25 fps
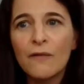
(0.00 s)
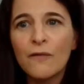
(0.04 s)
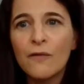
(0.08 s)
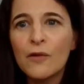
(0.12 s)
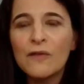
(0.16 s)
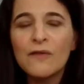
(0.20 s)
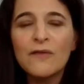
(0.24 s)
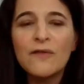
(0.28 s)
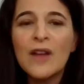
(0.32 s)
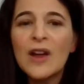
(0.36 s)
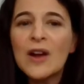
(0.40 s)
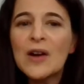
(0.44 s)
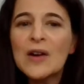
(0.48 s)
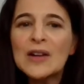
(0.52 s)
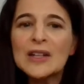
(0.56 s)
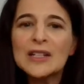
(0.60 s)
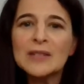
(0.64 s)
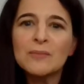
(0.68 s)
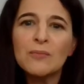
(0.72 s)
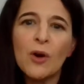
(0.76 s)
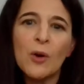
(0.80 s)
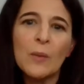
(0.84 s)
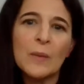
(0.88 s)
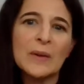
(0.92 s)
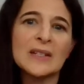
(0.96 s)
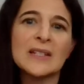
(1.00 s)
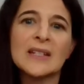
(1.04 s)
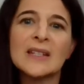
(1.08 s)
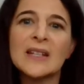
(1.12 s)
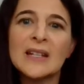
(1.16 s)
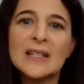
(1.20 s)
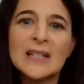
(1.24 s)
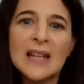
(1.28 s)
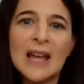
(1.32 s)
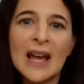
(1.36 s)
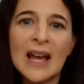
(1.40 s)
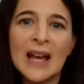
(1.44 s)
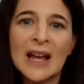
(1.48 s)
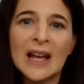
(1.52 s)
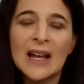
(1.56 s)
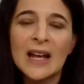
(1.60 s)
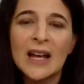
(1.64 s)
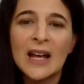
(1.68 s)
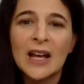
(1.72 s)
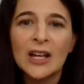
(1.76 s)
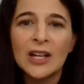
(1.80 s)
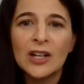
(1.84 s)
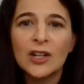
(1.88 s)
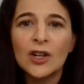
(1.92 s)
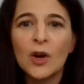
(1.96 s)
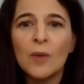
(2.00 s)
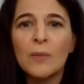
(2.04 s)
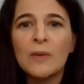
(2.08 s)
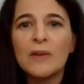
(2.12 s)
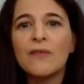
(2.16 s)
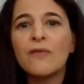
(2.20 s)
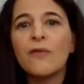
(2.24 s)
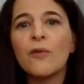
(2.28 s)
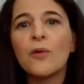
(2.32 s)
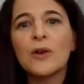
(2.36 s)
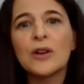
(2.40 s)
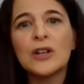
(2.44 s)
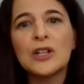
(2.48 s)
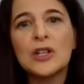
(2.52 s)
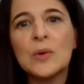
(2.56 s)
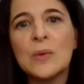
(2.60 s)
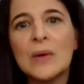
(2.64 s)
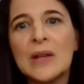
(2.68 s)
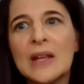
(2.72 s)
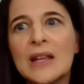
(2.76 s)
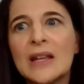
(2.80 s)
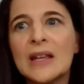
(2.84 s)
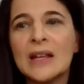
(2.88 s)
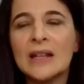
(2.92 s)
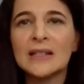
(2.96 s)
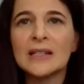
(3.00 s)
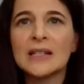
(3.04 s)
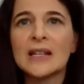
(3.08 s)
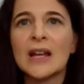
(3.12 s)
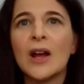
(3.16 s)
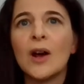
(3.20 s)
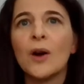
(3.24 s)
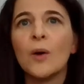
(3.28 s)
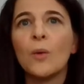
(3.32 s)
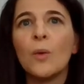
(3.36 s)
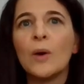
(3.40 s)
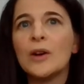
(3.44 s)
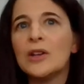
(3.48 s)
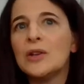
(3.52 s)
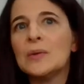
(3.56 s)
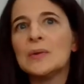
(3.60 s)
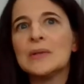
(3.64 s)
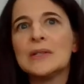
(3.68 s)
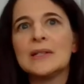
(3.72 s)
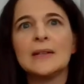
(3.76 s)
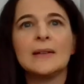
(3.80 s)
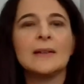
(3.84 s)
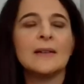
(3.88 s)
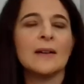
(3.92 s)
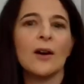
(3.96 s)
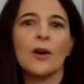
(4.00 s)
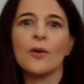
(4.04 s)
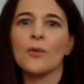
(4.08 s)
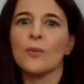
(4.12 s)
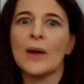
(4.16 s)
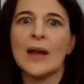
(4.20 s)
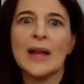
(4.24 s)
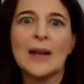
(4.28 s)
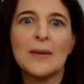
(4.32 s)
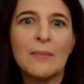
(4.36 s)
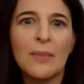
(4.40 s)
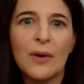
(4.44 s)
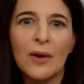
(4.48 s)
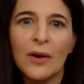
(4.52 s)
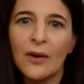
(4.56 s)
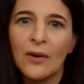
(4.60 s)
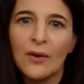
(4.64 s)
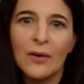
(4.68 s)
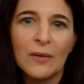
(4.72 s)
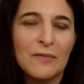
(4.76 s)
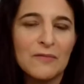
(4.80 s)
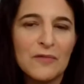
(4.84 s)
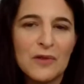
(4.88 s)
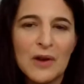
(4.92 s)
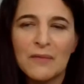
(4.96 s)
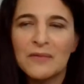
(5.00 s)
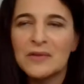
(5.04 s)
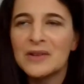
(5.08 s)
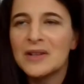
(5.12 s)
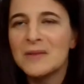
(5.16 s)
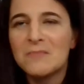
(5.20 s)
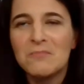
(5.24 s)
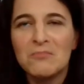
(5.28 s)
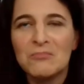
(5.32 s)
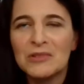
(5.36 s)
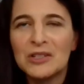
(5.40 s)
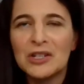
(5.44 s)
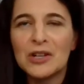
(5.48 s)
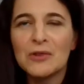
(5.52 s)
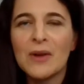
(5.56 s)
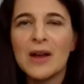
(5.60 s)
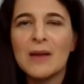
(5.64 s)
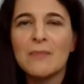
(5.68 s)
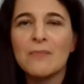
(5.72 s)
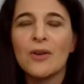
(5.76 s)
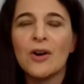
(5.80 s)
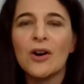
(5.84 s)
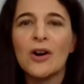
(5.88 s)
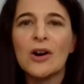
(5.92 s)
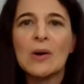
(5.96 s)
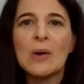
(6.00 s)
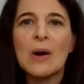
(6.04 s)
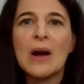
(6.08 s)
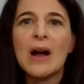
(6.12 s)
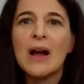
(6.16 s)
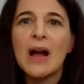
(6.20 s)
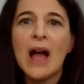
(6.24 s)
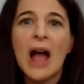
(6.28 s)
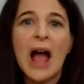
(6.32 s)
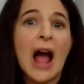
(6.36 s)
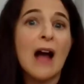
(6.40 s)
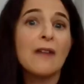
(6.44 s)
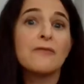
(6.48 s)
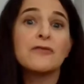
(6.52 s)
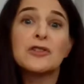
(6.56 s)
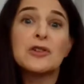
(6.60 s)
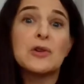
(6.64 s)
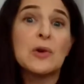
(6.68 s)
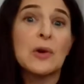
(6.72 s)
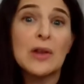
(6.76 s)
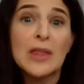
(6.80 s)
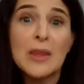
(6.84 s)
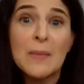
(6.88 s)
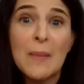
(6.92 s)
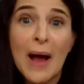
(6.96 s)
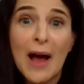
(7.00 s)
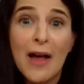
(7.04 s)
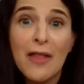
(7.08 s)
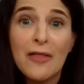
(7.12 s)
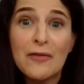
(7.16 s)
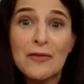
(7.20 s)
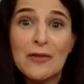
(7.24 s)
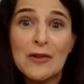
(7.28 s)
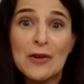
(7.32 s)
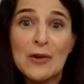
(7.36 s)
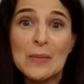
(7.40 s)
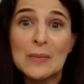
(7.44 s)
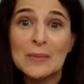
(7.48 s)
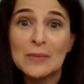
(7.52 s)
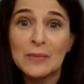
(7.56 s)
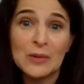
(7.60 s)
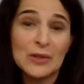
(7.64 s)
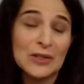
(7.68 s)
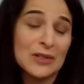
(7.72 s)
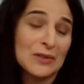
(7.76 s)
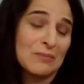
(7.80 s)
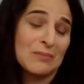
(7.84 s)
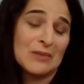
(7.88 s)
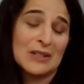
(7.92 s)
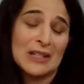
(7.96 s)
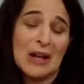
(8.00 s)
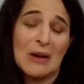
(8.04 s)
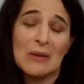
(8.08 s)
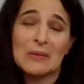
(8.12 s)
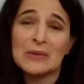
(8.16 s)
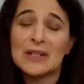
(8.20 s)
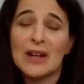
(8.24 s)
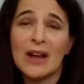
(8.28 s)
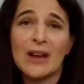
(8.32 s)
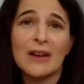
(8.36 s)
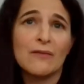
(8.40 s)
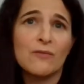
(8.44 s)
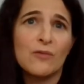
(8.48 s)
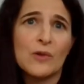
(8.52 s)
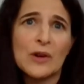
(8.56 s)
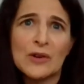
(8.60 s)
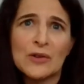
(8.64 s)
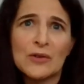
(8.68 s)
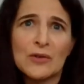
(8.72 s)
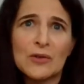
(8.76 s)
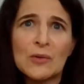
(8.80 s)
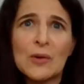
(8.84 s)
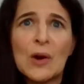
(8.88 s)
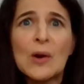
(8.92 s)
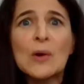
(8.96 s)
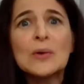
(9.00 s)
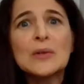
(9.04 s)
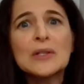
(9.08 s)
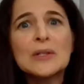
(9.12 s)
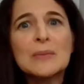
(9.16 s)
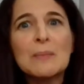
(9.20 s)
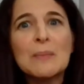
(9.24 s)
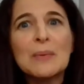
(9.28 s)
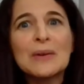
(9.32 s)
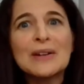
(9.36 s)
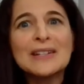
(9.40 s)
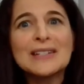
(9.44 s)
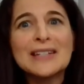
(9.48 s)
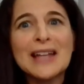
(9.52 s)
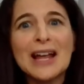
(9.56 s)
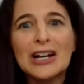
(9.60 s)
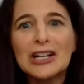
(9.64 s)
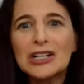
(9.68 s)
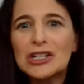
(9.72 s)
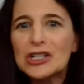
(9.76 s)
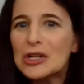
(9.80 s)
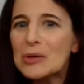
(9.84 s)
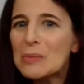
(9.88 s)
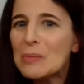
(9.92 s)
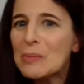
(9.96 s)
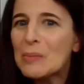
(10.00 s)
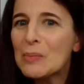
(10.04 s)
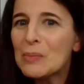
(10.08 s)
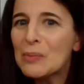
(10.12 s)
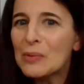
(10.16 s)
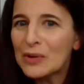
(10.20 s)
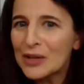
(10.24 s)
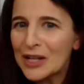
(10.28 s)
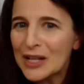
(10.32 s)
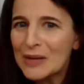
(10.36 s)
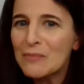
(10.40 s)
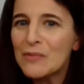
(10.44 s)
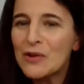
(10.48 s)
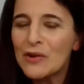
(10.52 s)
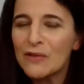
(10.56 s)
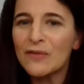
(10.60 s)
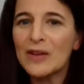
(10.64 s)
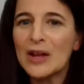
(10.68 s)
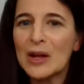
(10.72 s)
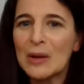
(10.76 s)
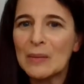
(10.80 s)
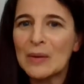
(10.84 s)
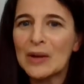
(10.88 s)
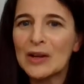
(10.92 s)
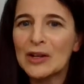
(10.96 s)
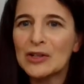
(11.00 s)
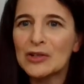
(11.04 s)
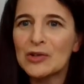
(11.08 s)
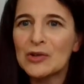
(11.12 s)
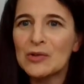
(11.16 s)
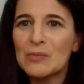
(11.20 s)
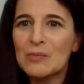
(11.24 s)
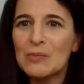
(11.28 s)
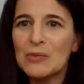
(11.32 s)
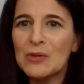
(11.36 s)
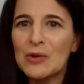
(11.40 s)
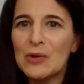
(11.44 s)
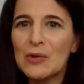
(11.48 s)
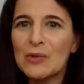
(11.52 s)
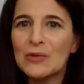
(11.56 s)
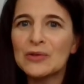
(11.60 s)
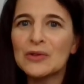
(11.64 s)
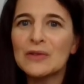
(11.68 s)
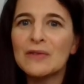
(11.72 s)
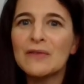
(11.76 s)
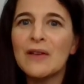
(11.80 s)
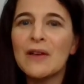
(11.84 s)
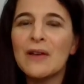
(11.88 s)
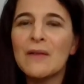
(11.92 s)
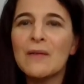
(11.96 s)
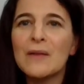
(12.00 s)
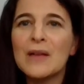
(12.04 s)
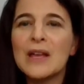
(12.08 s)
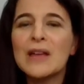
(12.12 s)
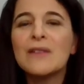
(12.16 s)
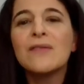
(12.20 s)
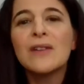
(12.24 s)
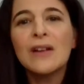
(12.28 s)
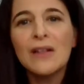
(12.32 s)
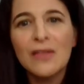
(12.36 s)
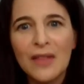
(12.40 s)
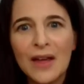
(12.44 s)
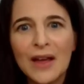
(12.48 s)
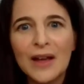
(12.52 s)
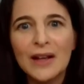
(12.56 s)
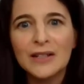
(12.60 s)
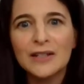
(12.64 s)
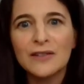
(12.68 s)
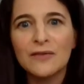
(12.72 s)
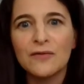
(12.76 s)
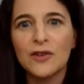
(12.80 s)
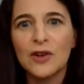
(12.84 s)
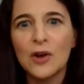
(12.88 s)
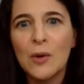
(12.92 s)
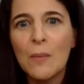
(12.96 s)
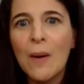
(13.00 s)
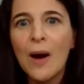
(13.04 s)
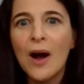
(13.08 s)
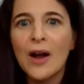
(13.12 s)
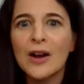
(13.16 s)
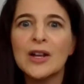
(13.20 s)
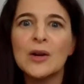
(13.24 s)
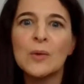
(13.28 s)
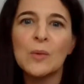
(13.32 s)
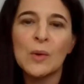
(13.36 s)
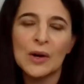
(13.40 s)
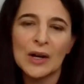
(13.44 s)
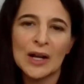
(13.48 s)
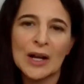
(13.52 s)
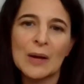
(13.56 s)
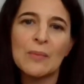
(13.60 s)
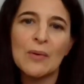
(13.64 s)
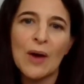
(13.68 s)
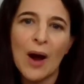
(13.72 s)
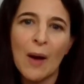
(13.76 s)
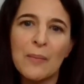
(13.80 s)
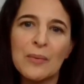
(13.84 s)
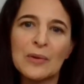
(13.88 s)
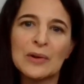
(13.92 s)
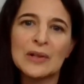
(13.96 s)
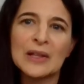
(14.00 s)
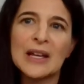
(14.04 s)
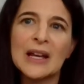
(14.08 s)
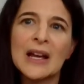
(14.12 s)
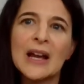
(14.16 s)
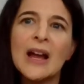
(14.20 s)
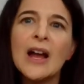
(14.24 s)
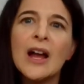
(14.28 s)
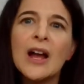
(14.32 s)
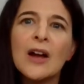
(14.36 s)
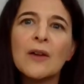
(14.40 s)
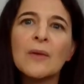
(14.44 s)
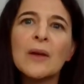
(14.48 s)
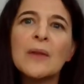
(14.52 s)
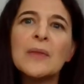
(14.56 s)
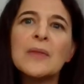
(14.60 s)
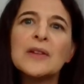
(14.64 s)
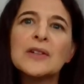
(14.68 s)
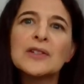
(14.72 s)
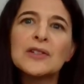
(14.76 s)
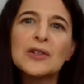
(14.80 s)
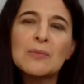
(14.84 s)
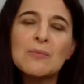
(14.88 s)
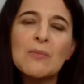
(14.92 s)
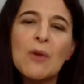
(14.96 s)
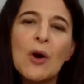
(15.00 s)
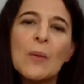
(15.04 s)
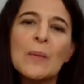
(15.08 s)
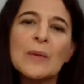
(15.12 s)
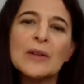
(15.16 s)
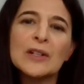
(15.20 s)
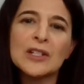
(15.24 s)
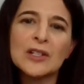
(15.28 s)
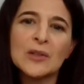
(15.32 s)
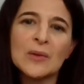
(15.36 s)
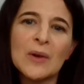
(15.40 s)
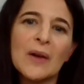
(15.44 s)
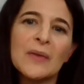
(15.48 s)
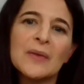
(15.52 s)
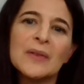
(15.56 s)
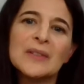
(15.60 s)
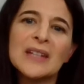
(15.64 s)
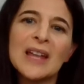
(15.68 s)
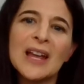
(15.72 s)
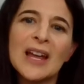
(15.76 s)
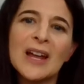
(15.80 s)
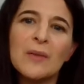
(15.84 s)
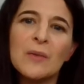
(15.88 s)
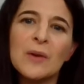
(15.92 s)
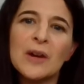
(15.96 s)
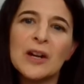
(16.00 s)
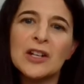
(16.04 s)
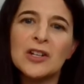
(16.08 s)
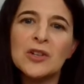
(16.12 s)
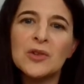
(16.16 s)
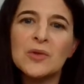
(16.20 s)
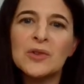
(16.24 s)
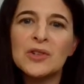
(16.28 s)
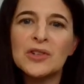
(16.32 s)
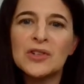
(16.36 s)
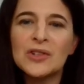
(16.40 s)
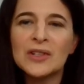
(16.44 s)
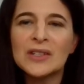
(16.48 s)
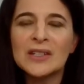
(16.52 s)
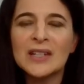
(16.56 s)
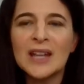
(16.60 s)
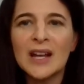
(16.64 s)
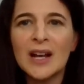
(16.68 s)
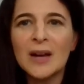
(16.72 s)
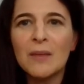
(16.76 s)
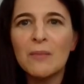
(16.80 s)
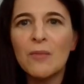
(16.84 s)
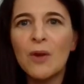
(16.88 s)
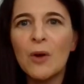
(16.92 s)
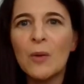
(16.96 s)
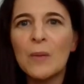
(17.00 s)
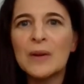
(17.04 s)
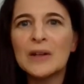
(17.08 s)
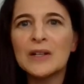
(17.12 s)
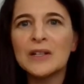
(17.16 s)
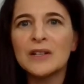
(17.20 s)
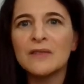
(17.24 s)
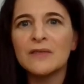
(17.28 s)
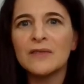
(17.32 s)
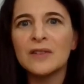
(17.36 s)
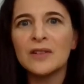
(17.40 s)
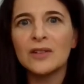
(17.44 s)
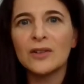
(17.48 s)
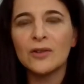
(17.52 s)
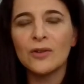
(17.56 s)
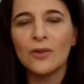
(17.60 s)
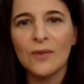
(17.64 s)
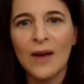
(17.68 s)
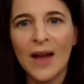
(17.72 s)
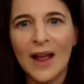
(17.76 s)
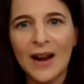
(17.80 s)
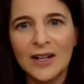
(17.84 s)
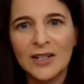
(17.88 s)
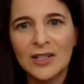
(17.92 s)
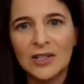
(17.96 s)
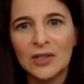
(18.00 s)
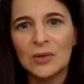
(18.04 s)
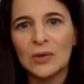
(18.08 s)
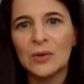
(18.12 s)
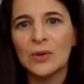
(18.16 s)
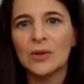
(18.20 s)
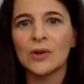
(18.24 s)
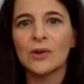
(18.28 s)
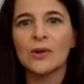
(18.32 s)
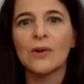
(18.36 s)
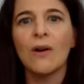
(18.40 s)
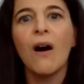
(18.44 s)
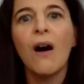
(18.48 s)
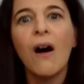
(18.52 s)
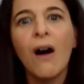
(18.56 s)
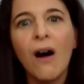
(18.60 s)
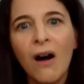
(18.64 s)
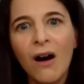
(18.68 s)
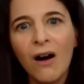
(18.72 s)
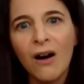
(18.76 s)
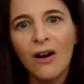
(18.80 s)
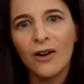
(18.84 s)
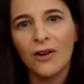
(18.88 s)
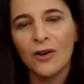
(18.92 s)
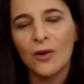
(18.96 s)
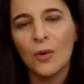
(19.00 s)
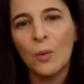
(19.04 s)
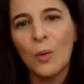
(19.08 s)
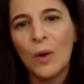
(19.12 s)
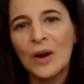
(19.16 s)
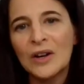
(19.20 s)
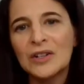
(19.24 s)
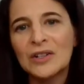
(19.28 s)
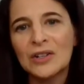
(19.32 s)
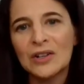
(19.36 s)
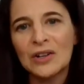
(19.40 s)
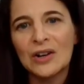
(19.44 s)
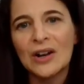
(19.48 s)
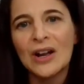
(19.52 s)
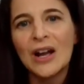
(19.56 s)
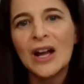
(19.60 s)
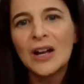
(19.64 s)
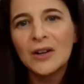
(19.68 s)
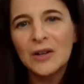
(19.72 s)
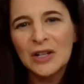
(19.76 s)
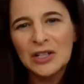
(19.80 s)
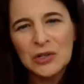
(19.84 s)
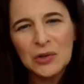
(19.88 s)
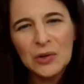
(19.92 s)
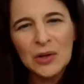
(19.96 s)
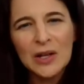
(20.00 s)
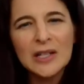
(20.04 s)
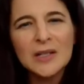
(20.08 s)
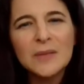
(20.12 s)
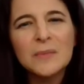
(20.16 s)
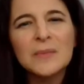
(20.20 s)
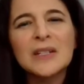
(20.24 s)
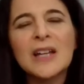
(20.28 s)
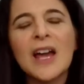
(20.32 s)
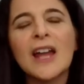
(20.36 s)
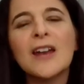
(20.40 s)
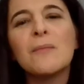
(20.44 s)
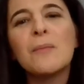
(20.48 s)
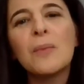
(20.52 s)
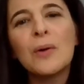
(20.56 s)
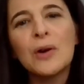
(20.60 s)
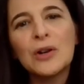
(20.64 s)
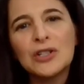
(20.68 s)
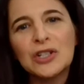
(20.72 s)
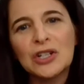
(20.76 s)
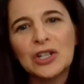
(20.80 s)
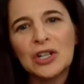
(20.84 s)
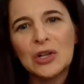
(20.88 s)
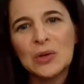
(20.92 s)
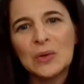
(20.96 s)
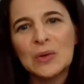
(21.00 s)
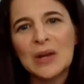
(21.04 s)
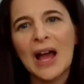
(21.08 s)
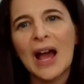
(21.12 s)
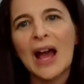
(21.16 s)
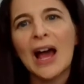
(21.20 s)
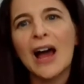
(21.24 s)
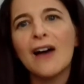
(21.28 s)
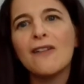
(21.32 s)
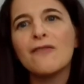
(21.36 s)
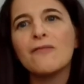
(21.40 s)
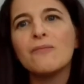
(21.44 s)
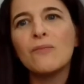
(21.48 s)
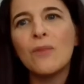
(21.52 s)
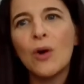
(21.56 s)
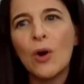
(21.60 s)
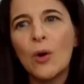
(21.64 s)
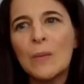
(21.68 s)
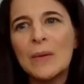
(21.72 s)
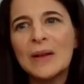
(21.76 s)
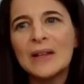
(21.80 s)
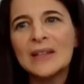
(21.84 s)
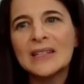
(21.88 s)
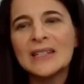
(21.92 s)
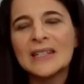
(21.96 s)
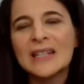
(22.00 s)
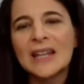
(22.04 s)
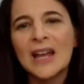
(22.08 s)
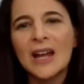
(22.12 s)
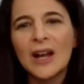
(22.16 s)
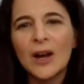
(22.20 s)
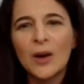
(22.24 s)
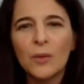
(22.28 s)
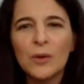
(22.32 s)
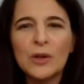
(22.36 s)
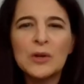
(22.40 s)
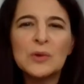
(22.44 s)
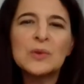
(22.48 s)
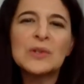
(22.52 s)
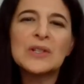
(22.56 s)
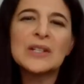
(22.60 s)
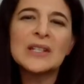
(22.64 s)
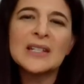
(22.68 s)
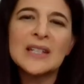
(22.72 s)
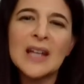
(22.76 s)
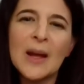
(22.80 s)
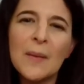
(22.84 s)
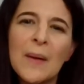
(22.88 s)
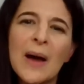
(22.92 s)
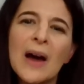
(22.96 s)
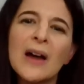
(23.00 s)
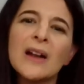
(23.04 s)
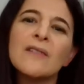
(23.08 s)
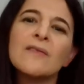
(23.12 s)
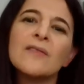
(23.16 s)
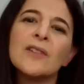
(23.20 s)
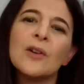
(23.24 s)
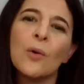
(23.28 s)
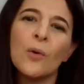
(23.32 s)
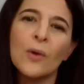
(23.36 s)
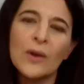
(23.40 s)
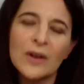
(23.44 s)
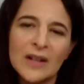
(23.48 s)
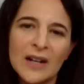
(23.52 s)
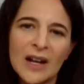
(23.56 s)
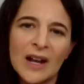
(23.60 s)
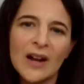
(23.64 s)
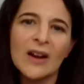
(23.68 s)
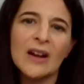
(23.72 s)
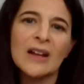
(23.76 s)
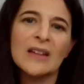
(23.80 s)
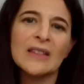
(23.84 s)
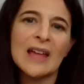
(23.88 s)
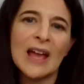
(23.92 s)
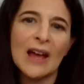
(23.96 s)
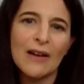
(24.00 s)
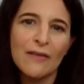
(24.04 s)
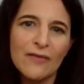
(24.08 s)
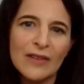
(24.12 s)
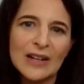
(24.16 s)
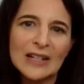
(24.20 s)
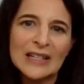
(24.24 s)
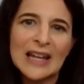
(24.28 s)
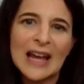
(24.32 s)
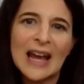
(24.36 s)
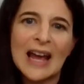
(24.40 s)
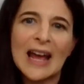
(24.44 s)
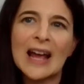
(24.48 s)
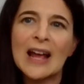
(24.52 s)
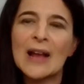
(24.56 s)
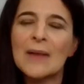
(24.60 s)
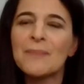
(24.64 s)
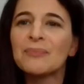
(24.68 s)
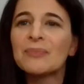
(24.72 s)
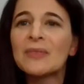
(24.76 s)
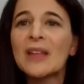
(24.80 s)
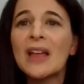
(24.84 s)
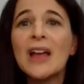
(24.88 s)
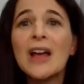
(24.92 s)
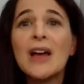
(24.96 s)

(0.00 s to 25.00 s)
for various moments in the day. Before you eat, when you see a rainbow, if you happen to see a rainbow, after you go to the bathroom, which sounds kind of weird and gross, but is actually pretty moving because you're sort of giving thanks for your body working properly. Right? These are moments throughout the day when you can just take a moment to feel gratitude or awe or wonder. Right? Judaism is kind of pushing you to have moments where you just step out of the ordinary, the everyday.